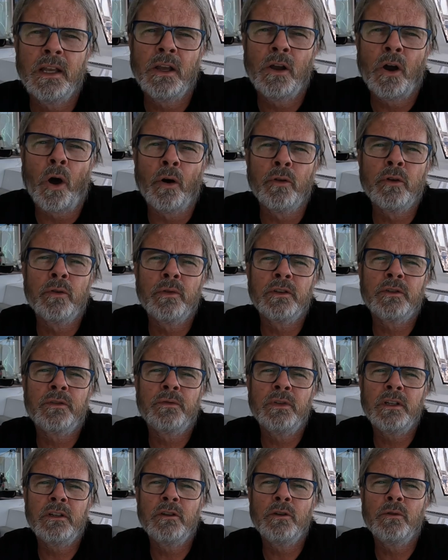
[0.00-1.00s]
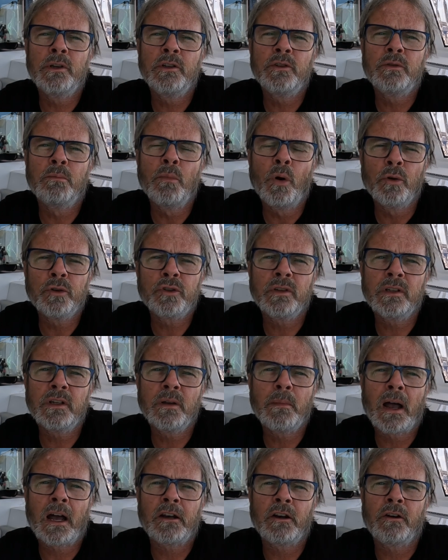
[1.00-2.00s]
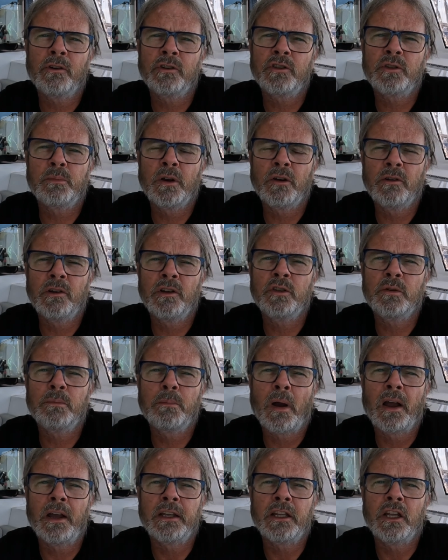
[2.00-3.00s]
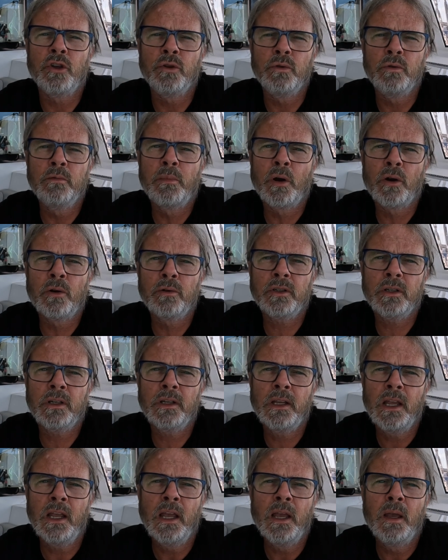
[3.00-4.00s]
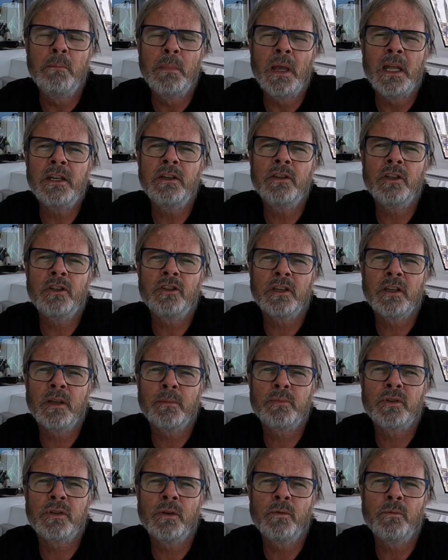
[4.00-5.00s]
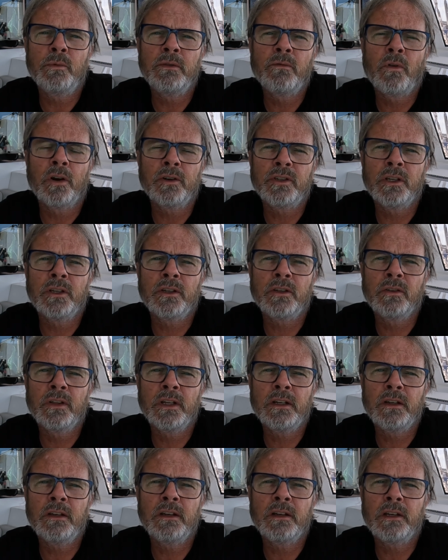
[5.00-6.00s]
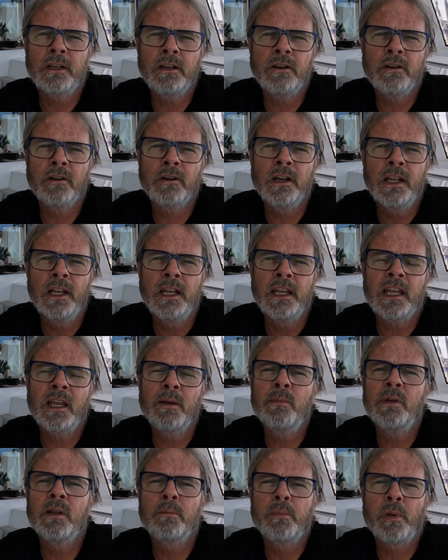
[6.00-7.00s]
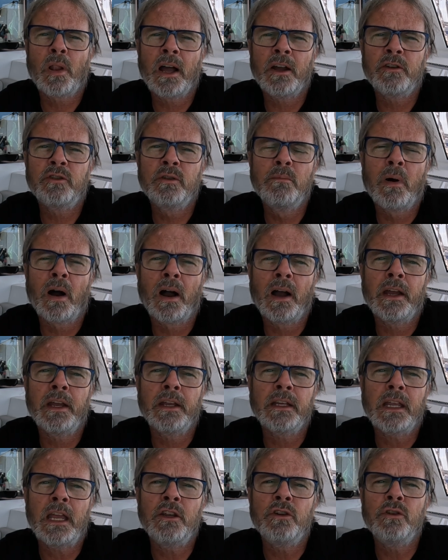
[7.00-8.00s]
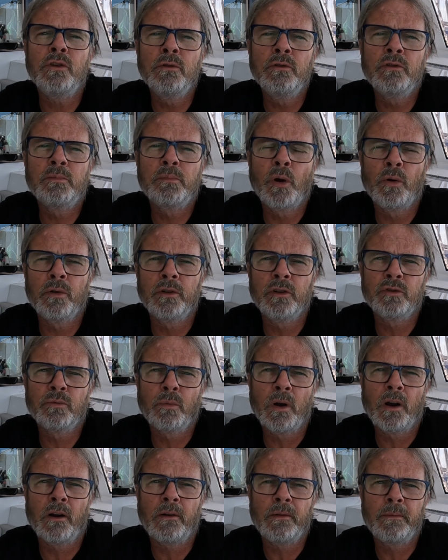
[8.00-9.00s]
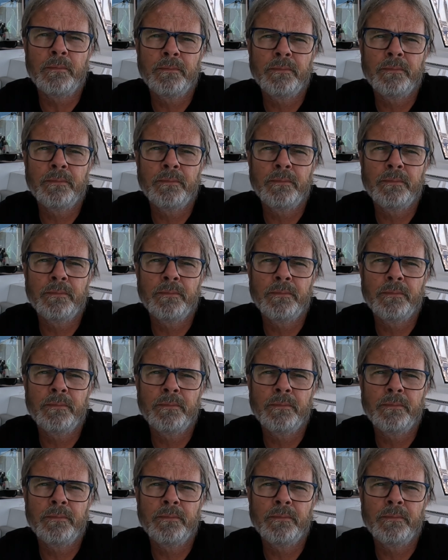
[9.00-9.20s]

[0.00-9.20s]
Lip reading: Although this video is mostly about our experience buying a new boat, many of the tips that we've articulated in here can be applied to buying a used boat as well.